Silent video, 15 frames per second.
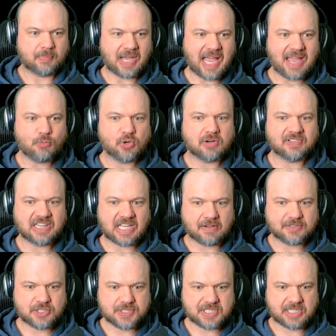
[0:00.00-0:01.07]
I would have
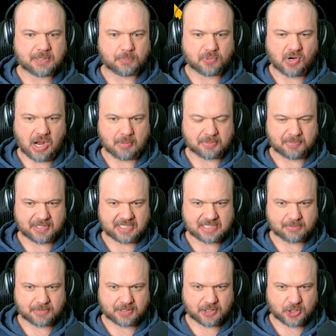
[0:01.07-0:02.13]
loved to see the prompt because
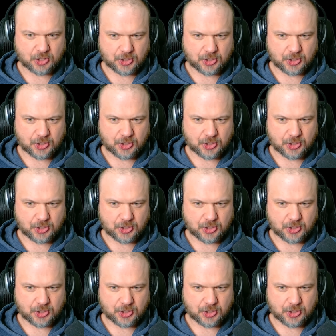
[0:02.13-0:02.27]
I'm